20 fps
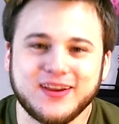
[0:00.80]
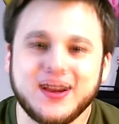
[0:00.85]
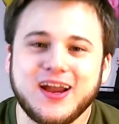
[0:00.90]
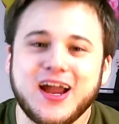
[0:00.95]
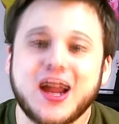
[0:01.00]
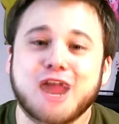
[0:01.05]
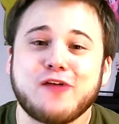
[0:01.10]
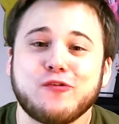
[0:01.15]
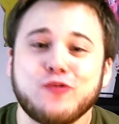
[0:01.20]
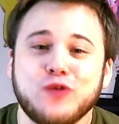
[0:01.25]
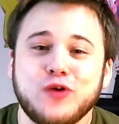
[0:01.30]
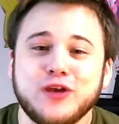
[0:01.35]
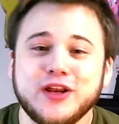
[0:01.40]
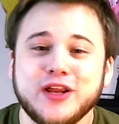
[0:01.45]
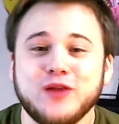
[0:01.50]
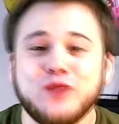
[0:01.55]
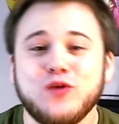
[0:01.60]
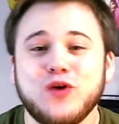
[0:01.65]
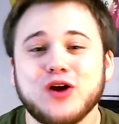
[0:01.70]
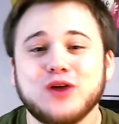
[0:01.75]
Hi everyone,
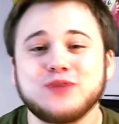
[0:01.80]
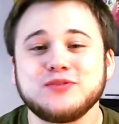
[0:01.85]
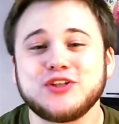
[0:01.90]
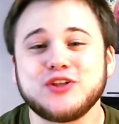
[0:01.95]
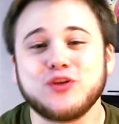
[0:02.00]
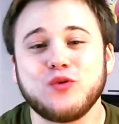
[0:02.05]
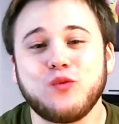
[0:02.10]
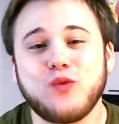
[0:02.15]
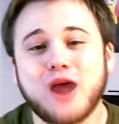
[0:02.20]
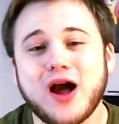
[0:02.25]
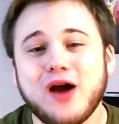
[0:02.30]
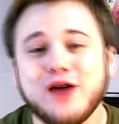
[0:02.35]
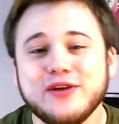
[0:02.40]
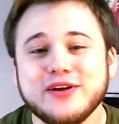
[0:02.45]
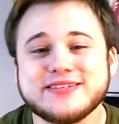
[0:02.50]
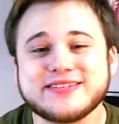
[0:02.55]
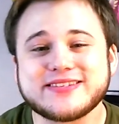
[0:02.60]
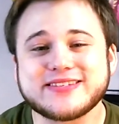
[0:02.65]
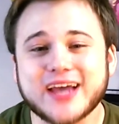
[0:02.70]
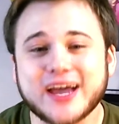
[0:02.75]
and welcome to the WoW
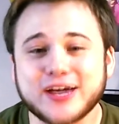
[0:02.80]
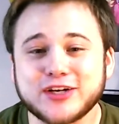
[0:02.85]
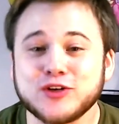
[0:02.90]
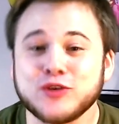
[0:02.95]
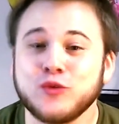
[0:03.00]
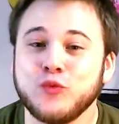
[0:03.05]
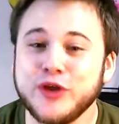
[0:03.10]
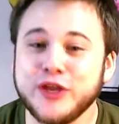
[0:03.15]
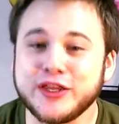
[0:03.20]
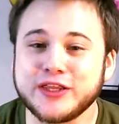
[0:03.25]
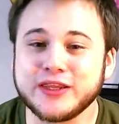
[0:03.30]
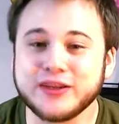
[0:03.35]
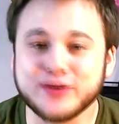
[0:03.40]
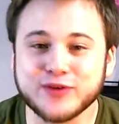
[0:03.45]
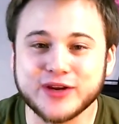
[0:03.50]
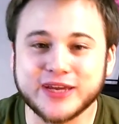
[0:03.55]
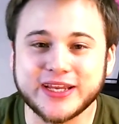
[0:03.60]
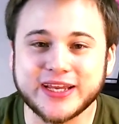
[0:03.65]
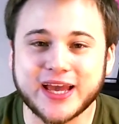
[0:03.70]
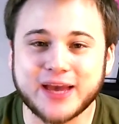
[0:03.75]
Insider Weekly
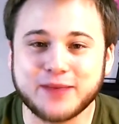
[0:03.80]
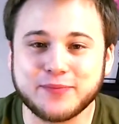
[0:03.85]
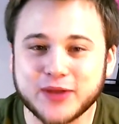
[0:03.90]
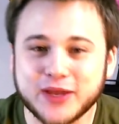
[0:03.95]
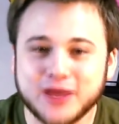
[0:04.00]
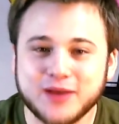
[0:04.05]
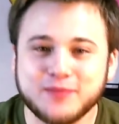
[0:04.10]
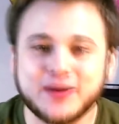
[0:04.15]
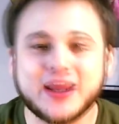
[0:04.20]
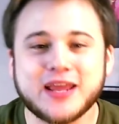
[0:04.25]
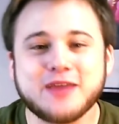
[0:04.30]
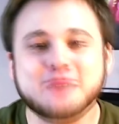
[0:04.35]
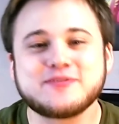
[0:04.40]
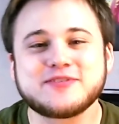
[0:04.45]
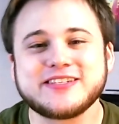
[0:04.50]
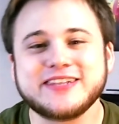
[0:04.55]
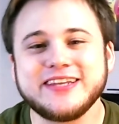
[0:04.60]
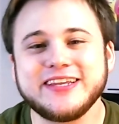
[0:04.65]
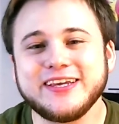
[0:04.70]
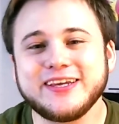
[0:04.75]
Recap. My
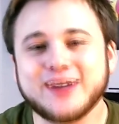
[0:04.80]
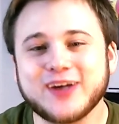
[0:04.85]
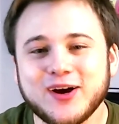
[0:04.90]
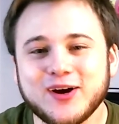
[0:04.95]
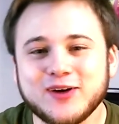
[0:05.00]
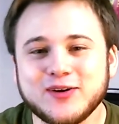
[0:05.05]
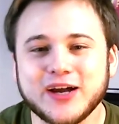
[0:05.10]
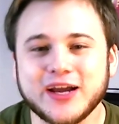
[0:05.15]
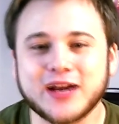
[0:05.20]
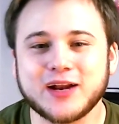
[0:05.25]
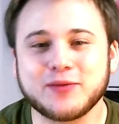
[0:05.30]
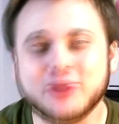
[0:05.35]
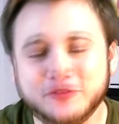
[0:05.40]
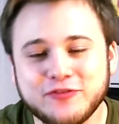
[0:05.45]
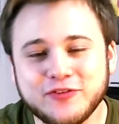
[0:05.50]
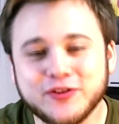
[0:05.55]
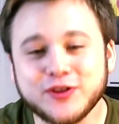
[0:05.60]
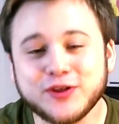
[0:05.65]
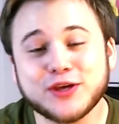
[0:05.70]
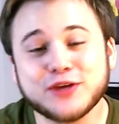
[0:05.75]
name's Niko, and I'll be
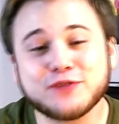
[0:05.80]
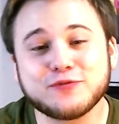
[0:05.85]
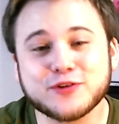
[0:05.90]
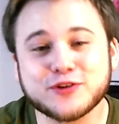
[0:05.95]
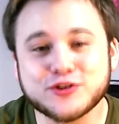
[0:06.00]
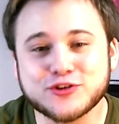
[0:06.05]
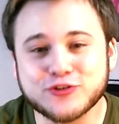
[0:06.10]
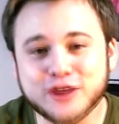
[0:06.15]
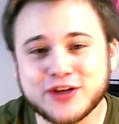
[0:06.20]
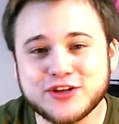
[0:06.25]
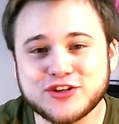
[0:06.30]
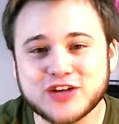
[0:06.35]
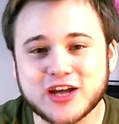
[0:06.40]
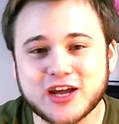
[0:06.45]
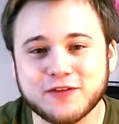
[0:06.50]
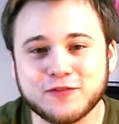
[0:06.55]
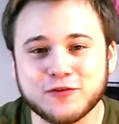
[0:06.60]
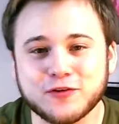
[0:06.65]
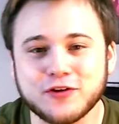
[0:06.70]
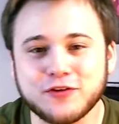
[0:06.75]
filling in for Trade
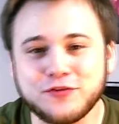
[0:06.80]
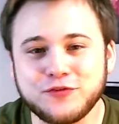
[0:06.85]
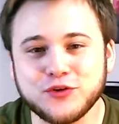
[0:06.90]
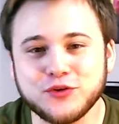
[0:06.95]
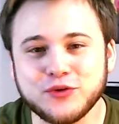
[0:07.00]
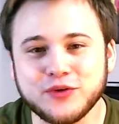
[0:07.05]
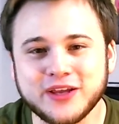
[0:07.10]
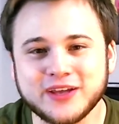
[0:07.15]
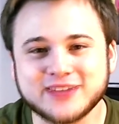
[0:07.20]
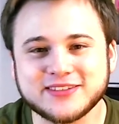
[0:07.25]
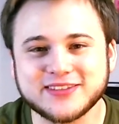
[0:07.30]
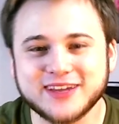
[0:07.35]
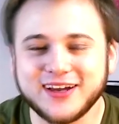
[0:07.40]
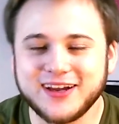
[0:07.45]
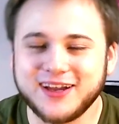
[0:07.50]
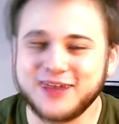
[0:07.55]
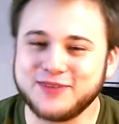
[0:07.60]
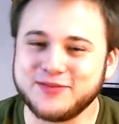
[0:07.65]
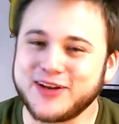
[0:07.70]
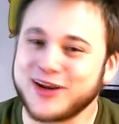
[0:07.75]
Chat for a few weeks.
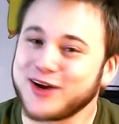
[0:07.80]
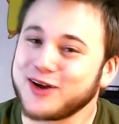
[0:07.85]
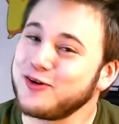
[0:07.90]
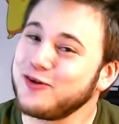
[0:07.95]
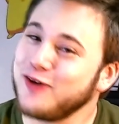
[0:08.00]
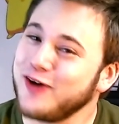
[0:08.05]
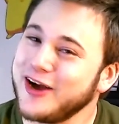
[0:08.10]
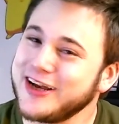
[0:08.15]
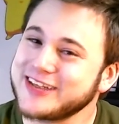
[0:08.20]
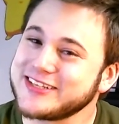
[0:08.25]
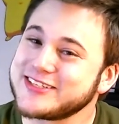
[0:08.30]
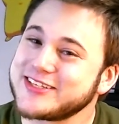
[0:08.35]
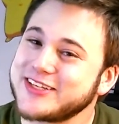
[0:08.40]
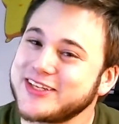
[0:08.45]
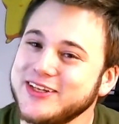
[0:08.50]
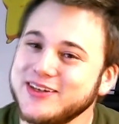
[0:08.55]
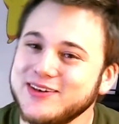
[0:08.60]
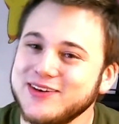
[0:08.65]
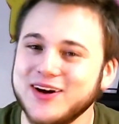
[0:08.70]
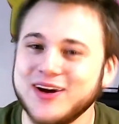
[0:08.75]
I'm not quite as
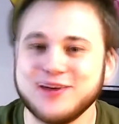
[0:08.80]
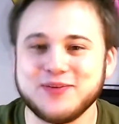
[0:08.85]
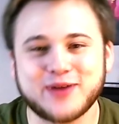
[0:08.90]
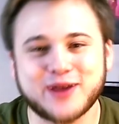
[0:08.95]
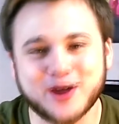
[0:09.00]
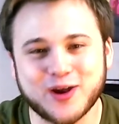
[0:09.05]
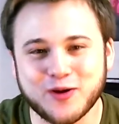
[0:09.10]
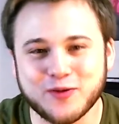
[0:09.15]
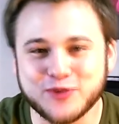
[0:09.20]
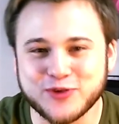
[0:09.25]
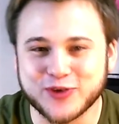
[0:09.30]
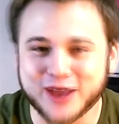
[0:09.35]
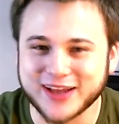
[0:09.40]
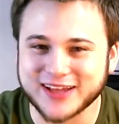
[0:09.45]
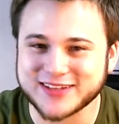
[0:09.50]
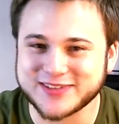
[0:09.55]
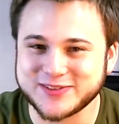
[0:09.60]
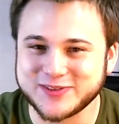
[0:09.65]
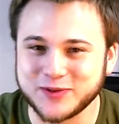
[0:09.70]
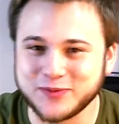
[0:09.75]
cute, but I hope you
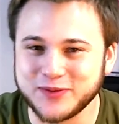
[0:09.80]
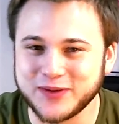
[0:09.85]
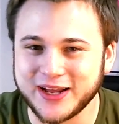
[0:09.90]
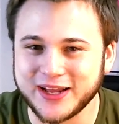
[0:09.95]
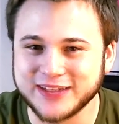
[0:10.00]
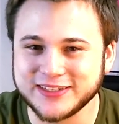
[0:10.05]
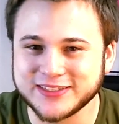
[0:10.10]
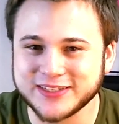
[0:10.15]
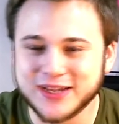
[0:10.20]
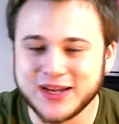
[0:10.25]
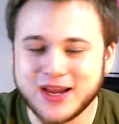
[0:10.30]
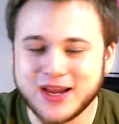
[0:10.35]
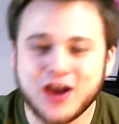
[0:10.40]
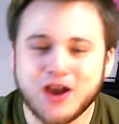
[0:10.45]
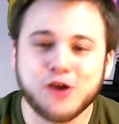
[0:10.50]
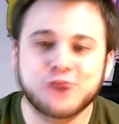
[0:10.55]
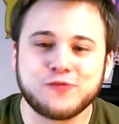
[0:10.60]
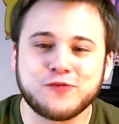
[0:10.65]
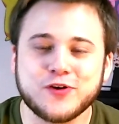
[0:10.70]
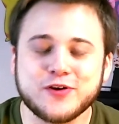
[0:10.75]
guys don't mind.
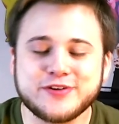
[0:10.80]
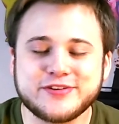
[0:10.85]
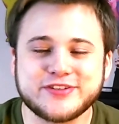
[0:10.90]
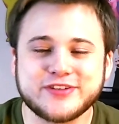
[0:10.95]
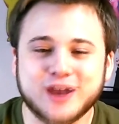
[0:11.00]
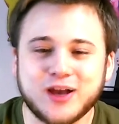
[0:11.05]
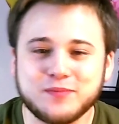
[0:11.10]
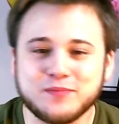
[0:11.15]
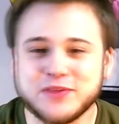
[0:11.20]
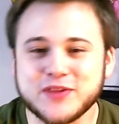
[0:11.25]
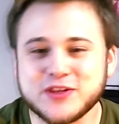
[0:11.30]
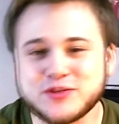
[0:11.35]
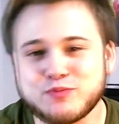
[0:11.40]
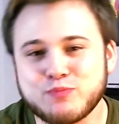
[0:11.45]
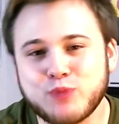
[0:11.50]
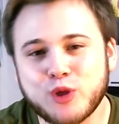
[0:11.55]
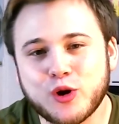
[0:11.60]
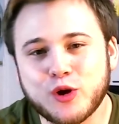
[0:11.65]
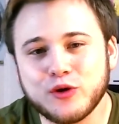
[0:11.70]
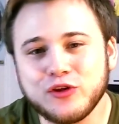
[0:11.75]
First up is
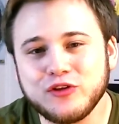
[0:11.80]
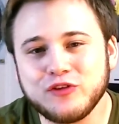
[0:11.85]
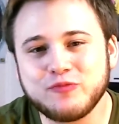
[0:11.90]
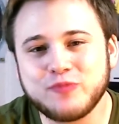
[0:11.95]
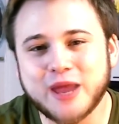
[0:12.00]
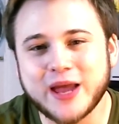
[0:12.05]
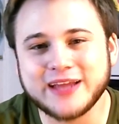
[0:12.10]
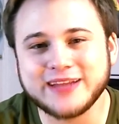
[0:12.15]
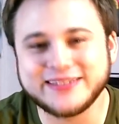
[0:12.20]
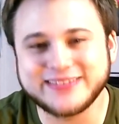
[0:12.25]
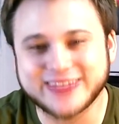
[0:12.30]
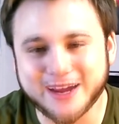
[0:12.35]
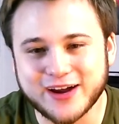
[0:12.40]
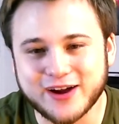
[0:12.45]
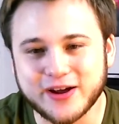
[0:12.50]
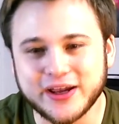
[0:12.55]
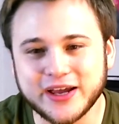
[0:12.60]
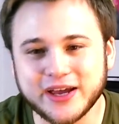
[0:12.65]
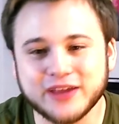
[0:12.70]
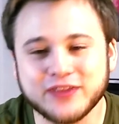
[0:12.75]
Pearl of
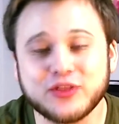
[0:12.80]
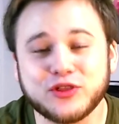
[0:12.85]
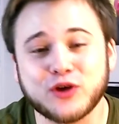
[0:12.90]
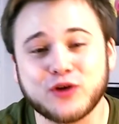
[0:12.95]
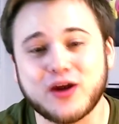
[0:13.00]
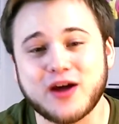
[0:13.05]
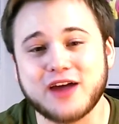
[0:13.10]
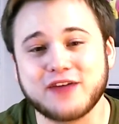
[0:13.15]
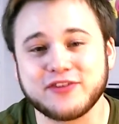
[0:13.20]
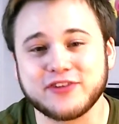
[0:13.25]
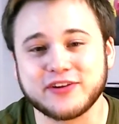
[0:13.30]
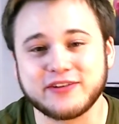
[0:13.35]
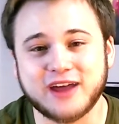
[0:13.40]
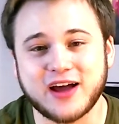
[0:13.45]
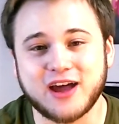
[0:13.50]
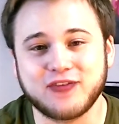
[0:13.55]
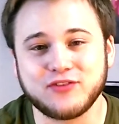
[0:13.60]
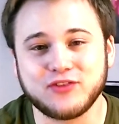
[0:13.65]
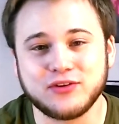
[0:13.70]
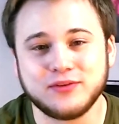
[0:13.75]
Pandaria, the graphic
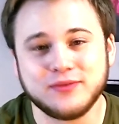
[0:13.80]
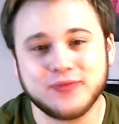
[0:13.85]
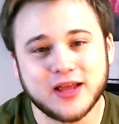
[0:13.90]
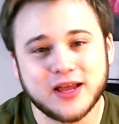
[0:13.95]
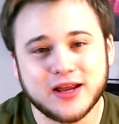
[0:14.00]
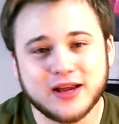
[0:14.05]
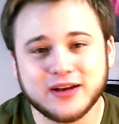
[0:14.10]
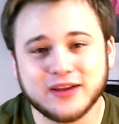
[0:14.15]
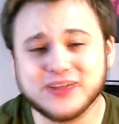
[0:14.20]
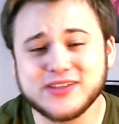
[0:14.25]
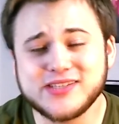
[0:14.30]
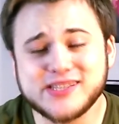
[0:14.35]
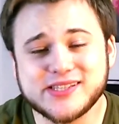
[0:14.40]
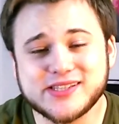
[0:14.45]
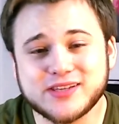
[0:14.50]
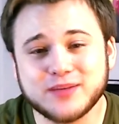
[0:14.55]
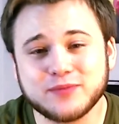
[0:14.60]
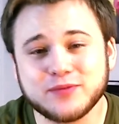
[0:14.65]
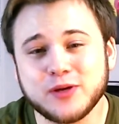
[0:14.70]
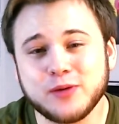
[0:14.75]
novel. Now this
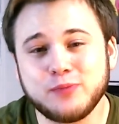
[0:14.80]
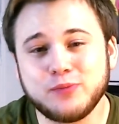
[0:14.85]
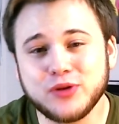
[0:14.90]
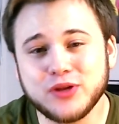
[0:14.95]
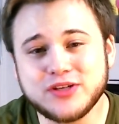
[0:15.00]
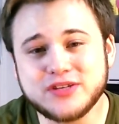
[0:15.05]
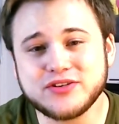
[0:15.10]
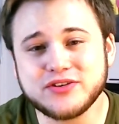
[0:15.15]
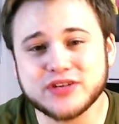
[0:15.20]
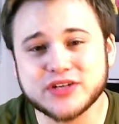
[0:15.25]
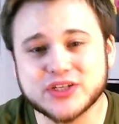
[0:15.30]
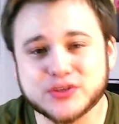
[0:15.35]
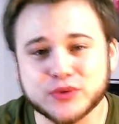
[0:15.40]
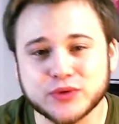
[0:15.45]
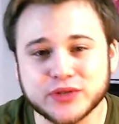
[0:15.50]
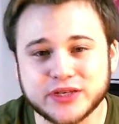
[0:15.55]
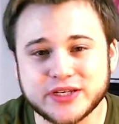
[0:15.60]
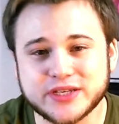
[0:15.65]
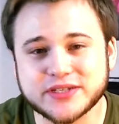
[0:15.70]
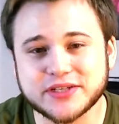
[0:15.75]
is something Blizzard is
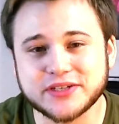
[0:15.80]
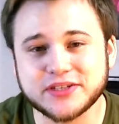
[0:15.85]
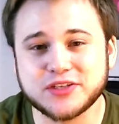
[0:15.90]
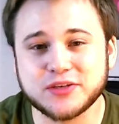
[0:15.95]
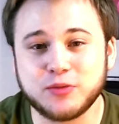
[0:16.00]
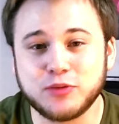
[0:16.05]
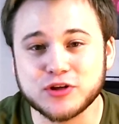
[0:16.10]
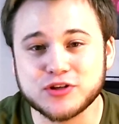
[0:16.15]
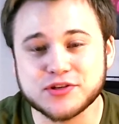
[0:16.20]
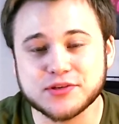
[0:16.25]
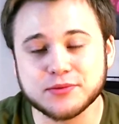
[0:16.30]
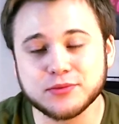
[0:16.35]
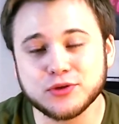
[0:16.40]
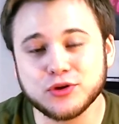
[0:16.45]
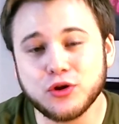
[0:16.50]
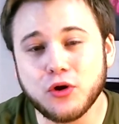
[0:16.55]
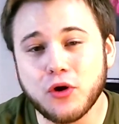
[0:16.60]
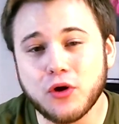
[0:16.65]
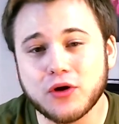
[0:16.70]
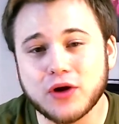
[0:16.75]
releasing to put some
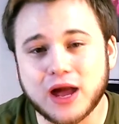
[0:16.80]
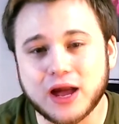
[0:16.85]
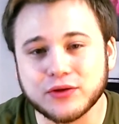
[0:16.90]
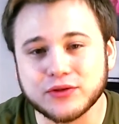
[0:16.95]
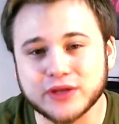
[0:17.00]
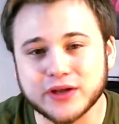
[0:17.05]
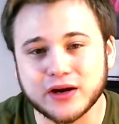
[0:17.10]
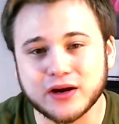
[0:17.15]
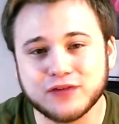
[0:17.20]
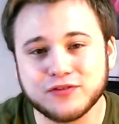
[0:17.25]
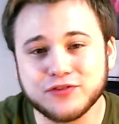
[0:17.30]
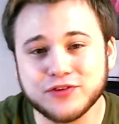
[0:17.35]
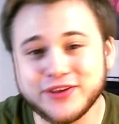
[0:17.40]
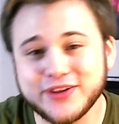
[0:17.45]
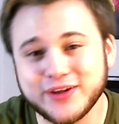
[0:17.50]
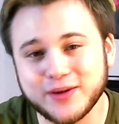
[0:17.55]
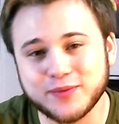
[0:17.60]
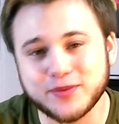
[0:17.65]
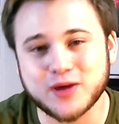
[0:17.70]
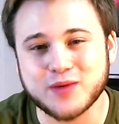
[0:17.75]
lore out there for
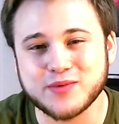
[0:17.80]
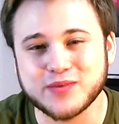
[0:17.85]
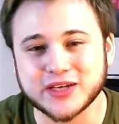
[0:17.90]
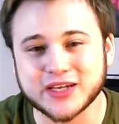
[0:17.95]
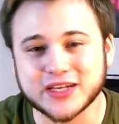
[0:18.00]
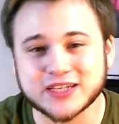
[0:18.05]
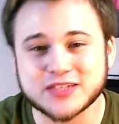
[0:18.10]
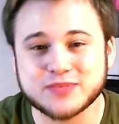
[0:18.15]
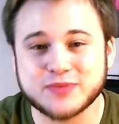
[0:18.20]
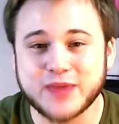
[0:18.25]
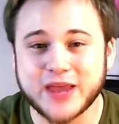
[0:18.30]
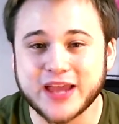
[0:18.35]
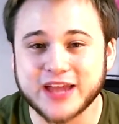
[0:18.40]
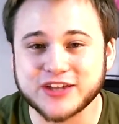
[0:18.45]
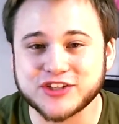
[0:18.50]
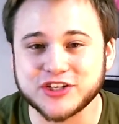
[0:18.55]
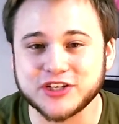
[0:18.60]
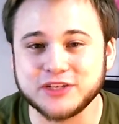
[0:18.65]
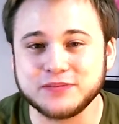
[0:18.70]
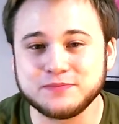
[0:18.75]
the upcoming
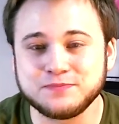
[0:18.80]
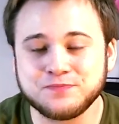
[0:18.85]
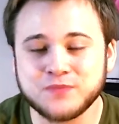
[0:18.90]
expansion.